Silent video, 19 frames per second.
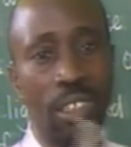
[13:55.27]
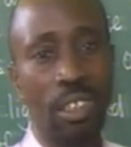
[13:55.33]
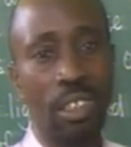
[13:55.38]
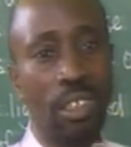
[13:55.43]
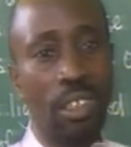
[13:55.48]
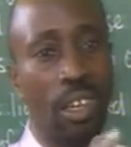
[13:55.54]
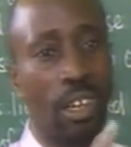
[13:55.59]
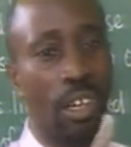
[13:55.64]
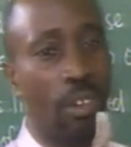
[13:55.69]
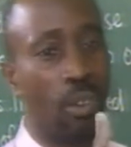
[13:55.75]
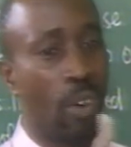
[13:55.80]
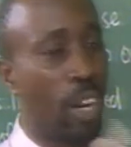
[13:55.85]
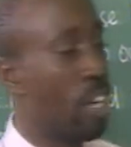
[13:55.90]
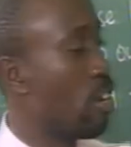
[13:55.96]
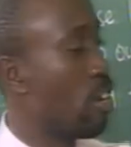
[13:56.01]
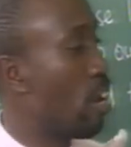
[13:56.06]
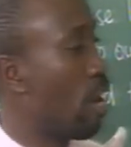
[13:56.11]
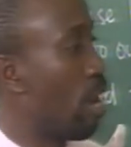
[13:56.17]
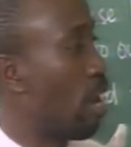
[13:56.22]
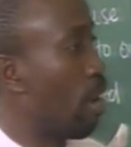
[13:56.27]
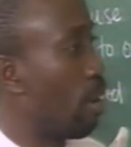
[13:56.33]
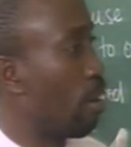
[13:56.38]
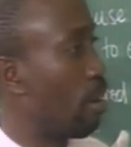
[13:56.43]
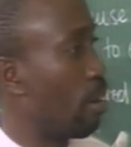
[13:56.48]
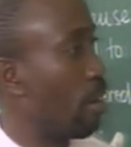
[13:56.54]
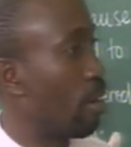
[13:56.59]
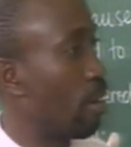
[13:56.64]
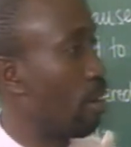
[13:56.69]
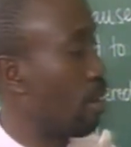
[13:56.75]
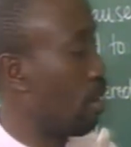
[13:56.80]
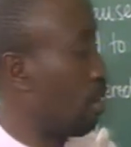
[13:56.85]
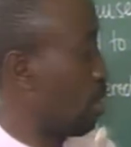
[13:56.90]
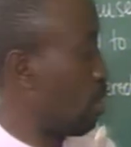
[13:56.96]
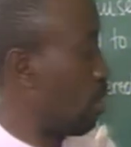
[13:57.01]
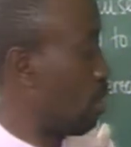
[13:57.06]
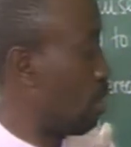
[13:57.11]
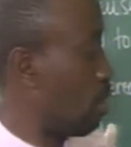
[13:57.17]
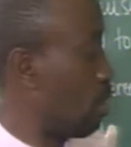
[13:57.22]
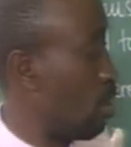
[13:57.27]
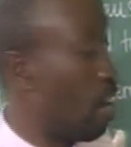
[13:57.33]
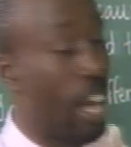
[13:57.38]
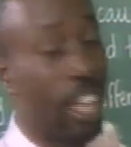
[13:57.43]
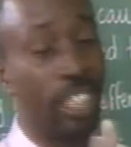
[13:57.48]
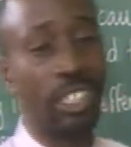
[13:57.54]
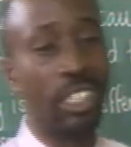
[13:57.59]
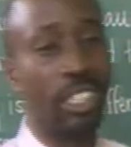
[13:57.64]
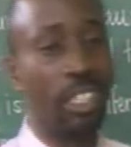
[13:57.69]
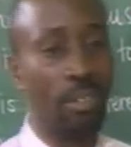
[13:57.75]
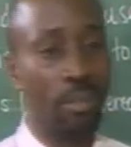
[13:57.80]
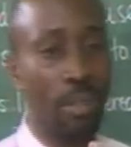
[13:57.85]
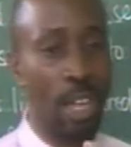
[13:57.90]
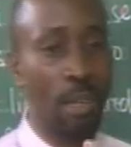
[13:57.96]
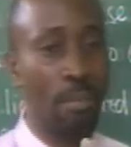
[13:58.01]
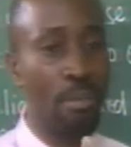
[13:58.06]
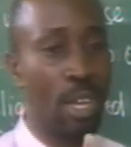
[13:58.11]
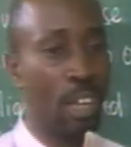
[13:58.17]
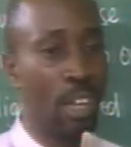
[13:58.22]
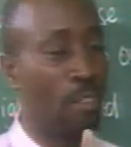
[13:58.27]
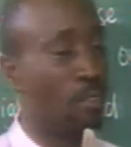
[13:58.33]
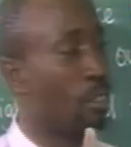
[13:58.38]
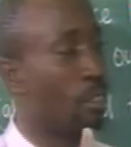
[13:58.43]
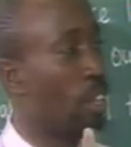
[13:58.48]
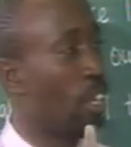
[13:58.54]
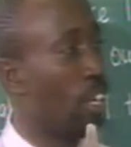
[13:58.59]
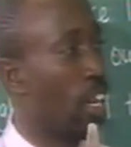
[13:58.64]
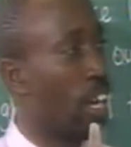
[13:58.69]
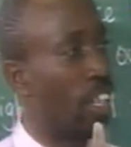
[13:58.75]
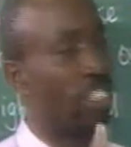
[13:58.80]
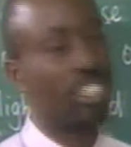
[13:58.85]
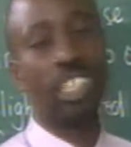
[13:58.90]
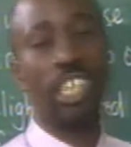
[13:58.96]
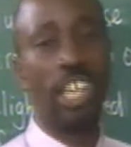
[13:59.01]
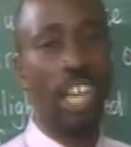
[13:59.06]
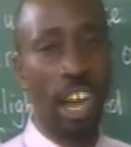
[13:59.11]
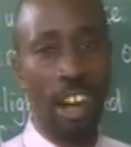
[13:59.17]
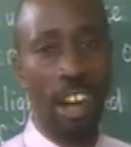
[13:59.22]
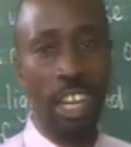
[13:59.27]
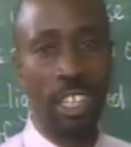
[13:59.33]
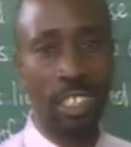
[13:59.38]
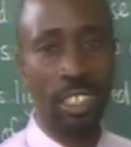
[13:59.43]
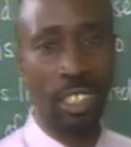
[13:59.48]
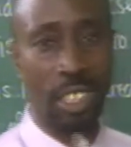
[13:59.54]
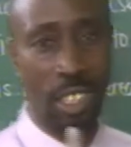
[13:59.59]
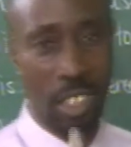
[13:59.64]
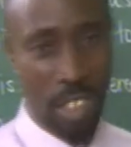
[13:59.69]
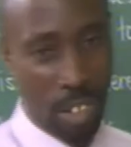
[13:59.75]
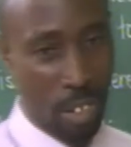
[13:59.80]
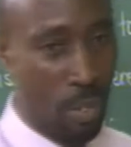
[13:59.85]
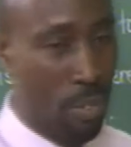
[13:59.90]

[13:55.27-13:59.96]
Uh, when you are uh, you're lighting maybe a cigarette, you've